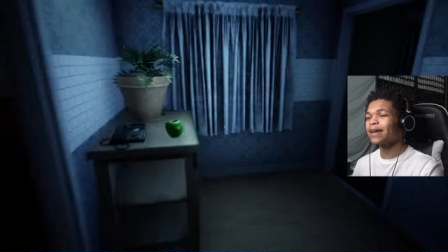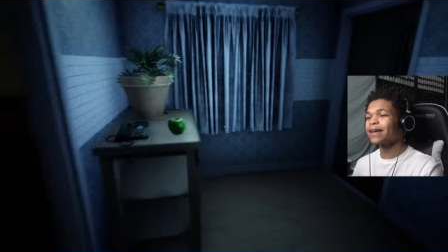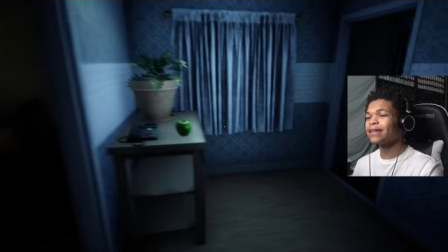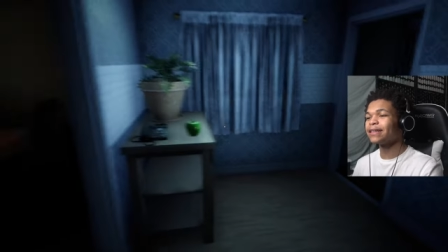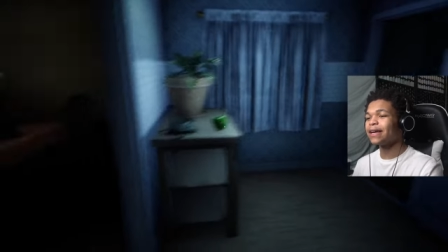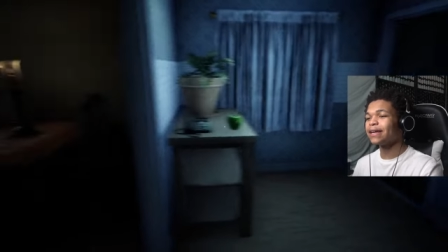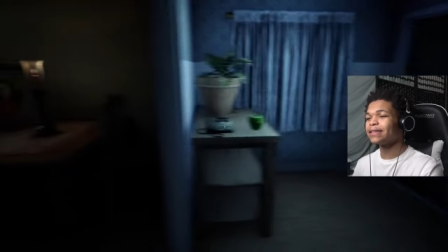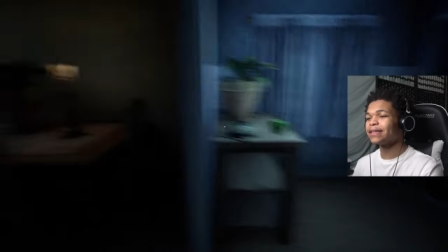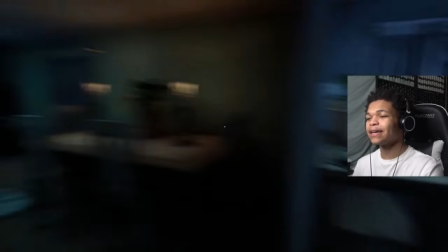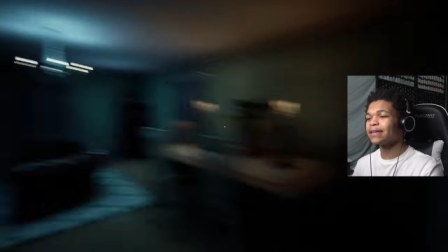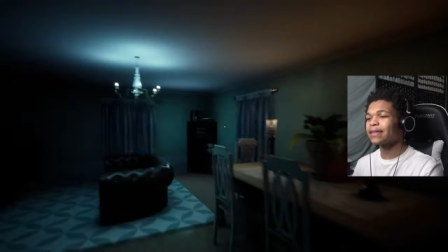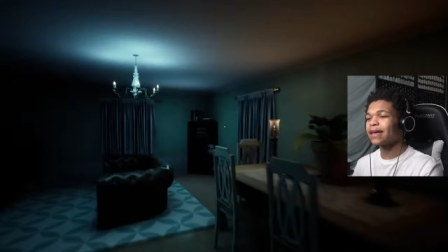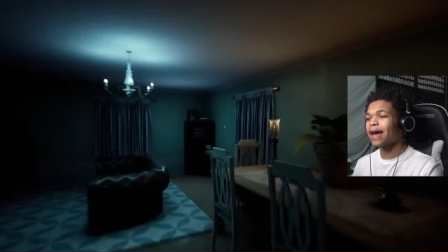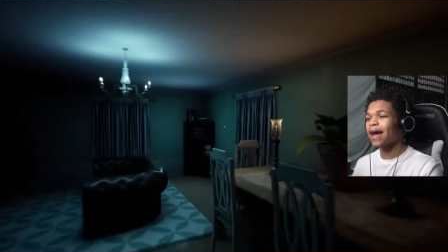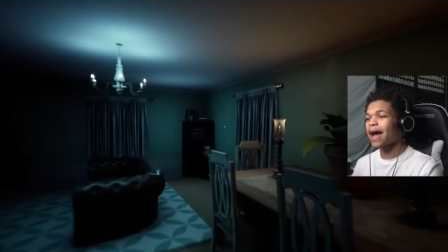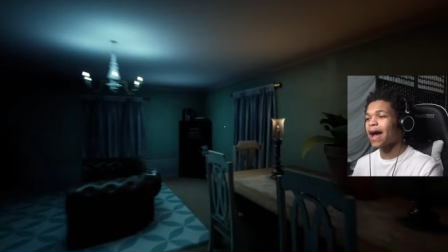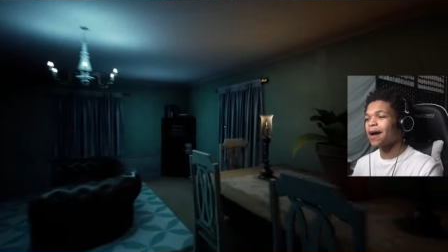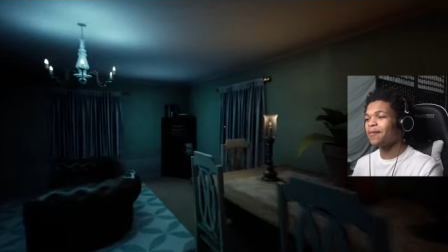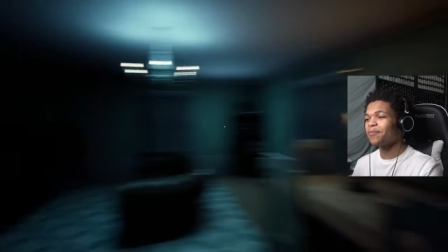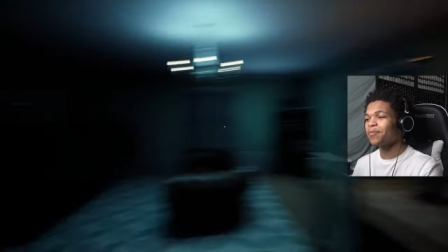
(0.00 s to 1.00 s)
can't I take the
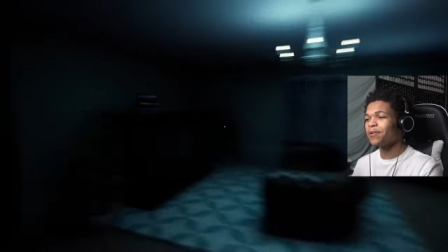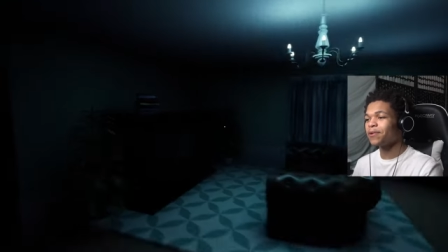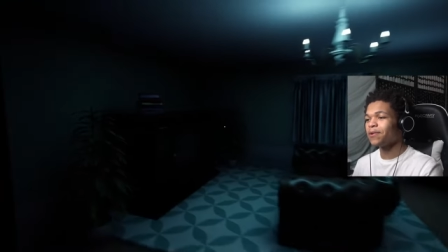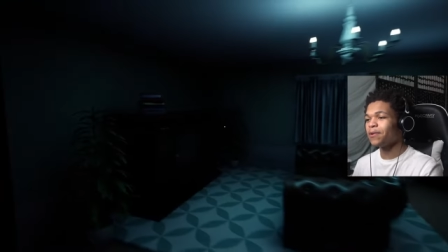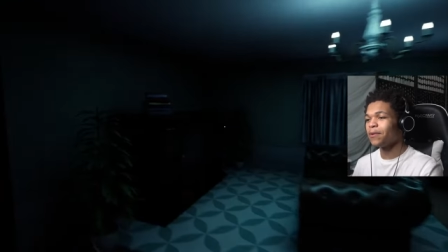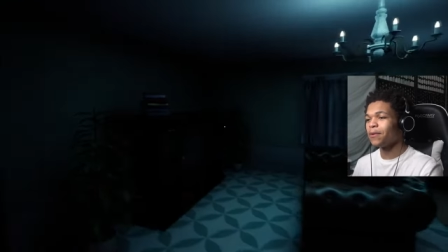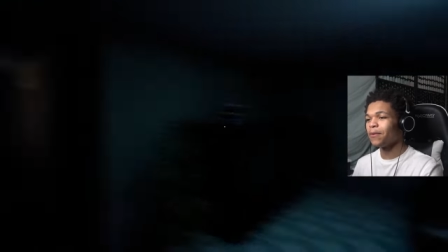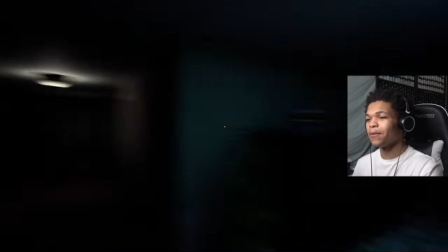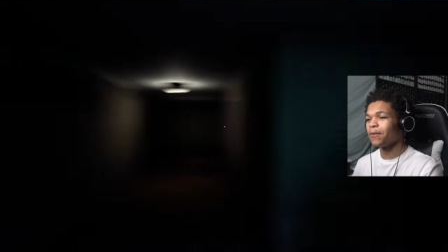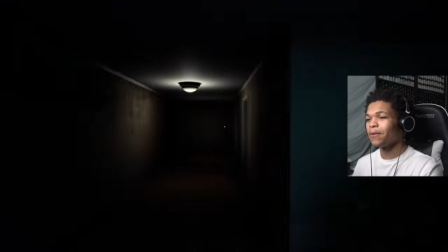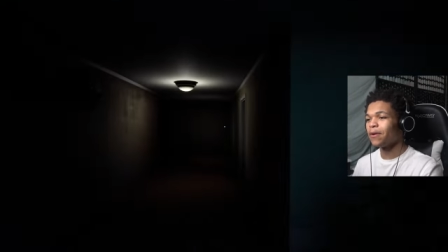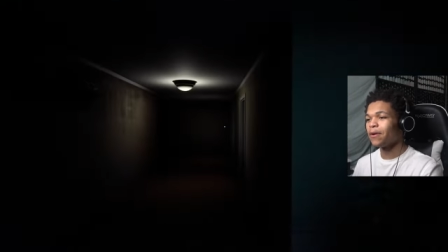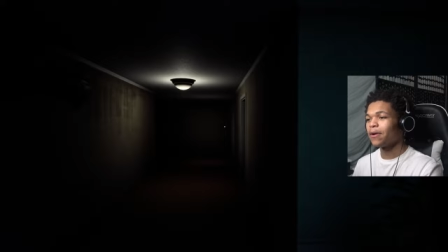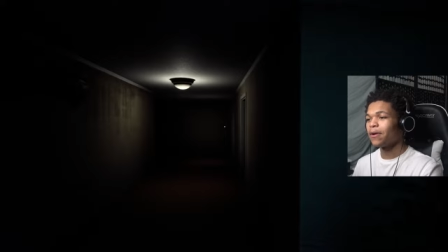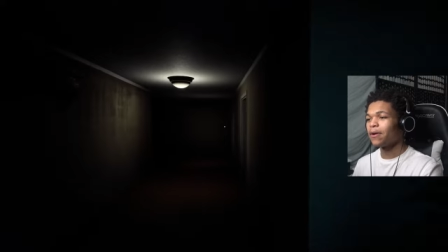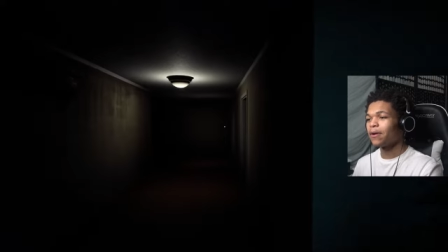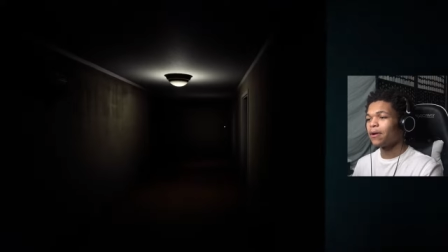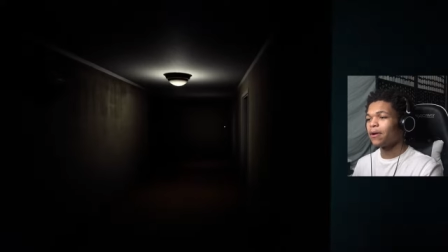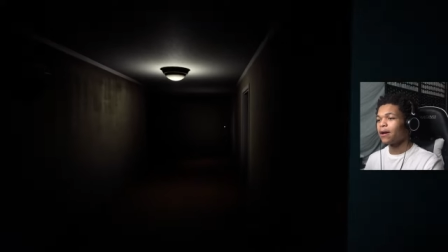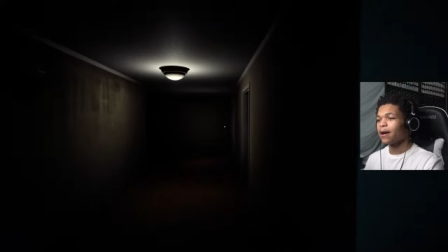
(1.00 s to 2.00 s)
apple?
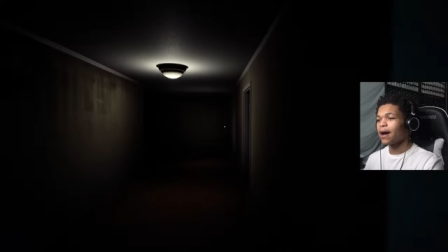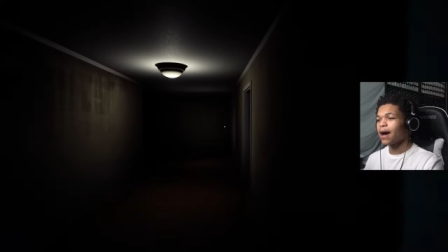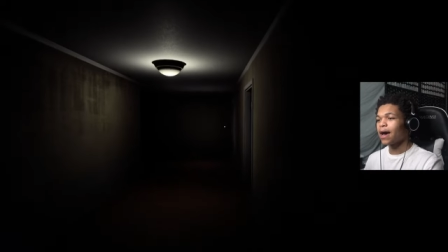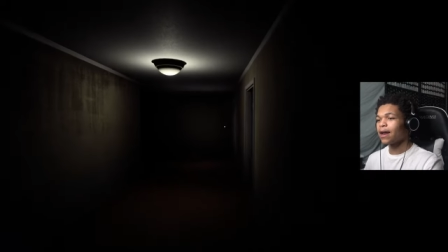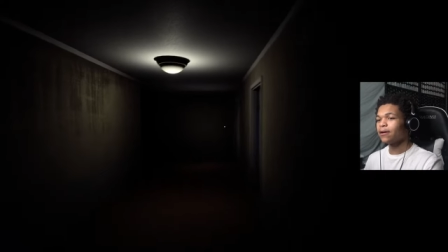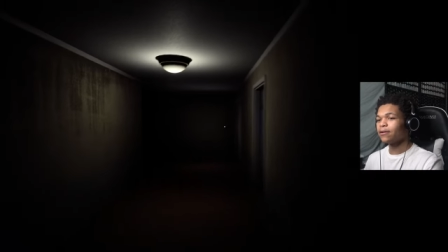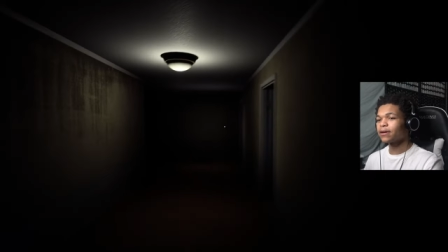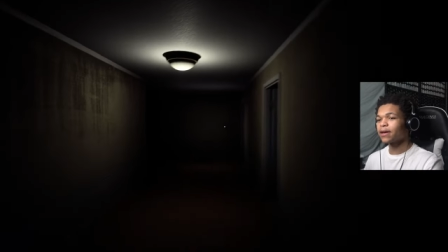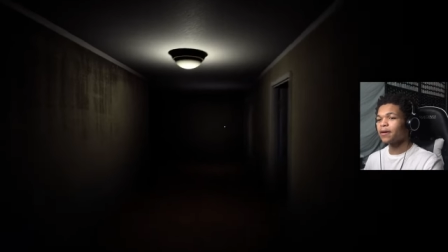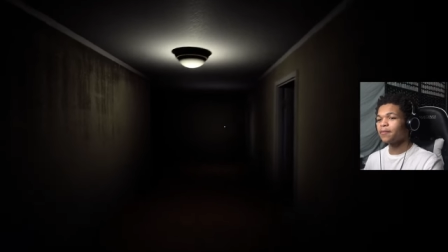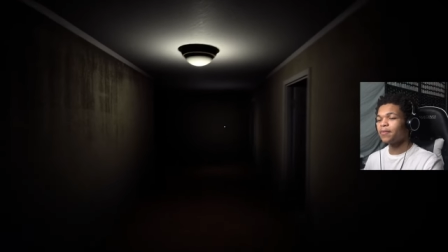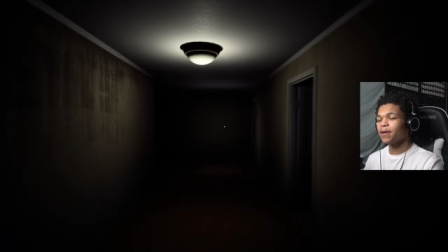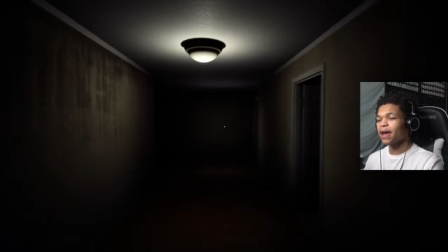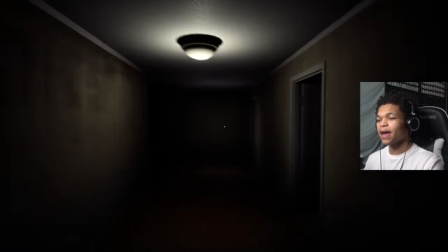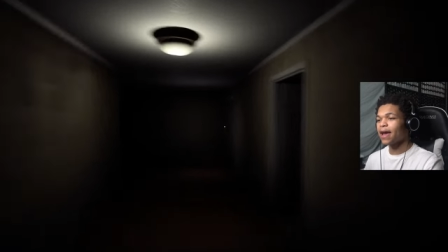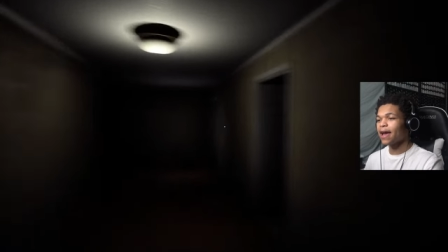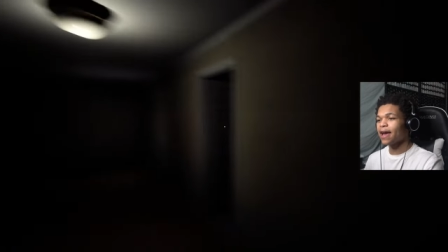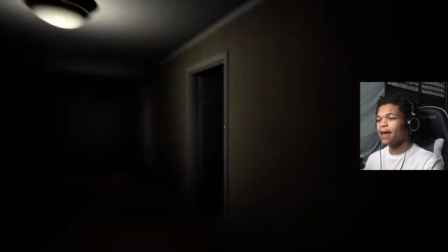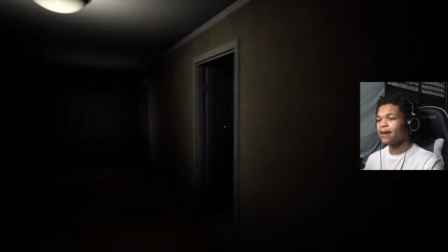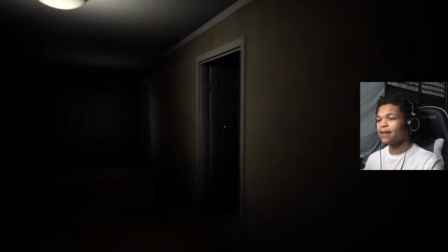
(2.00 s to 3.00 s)
I don't get
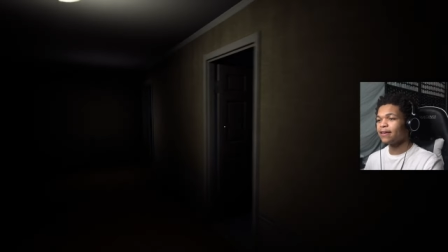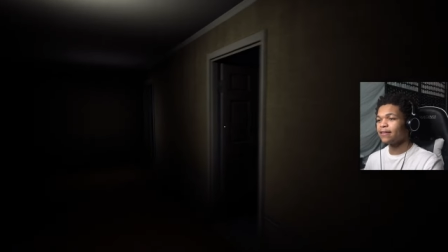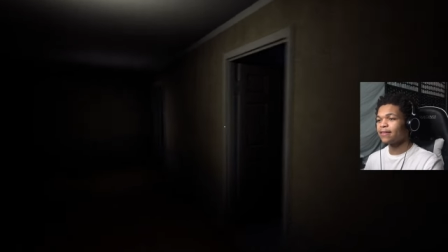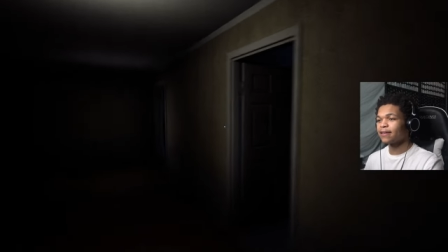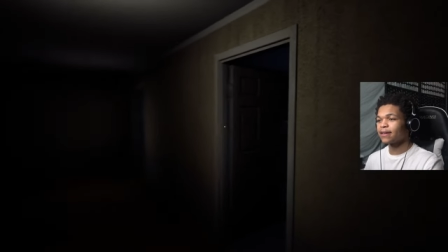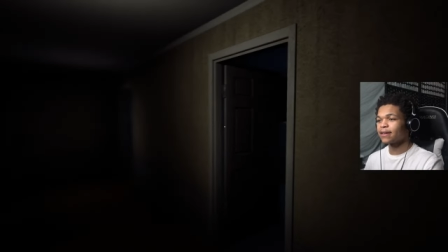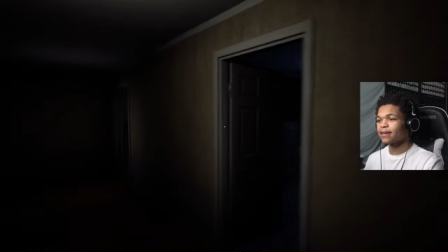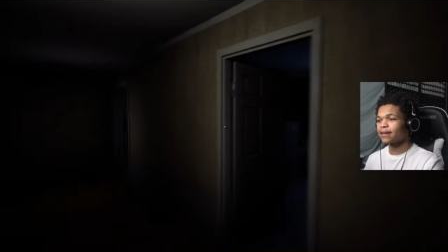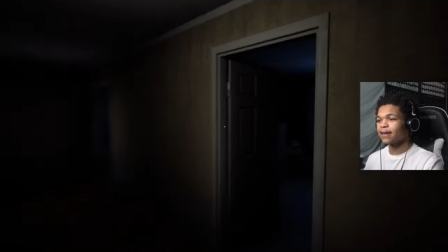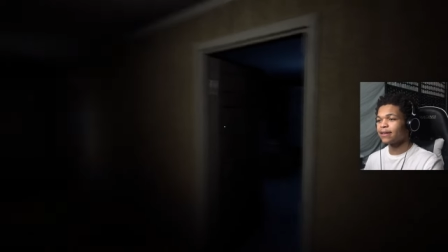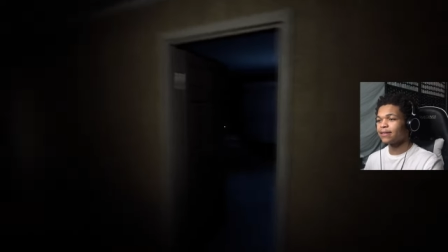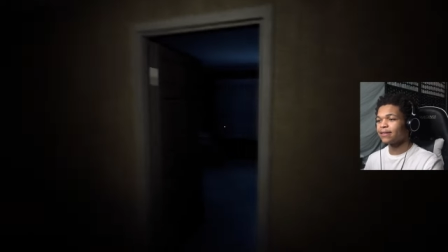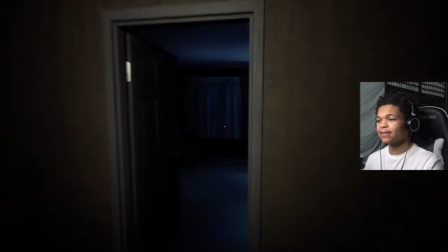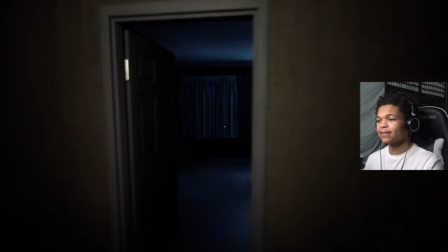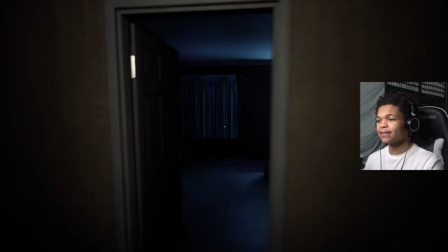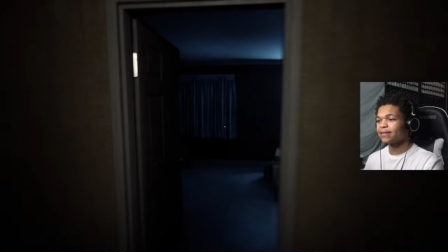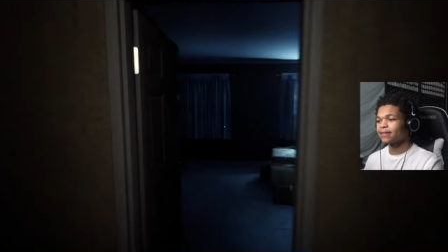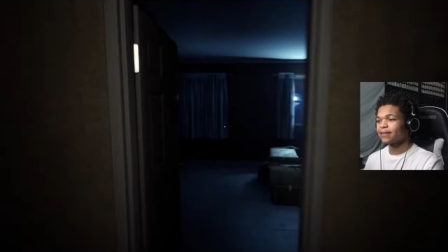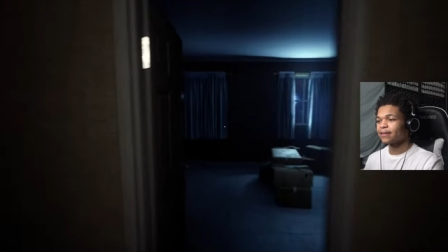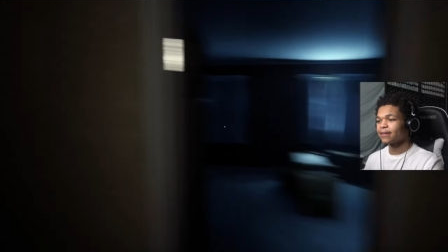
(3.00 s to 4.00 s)
paid anything, and I
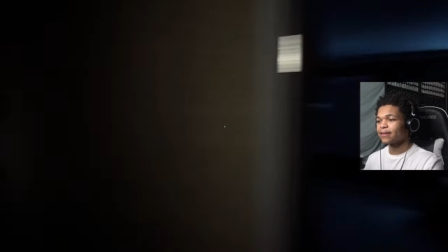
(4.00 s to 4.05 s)
just...